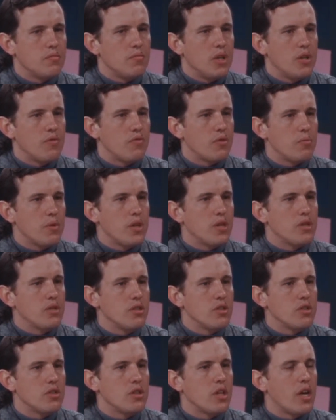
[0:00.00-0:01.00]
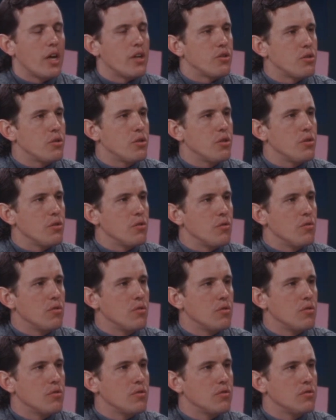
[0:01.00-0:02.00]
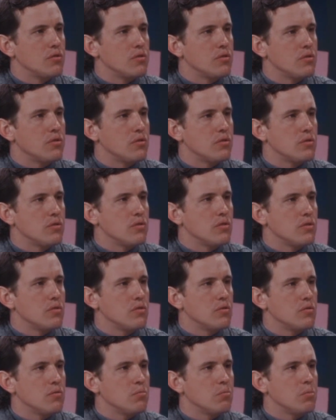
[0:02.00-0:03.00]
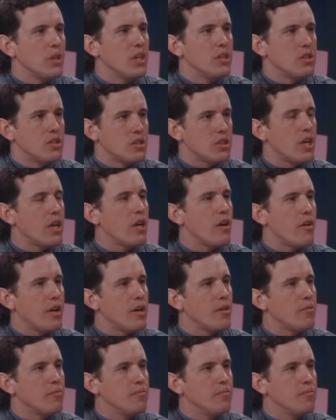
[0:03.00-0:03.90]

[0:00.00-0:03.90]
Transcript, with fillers: information that's not true but it's scary.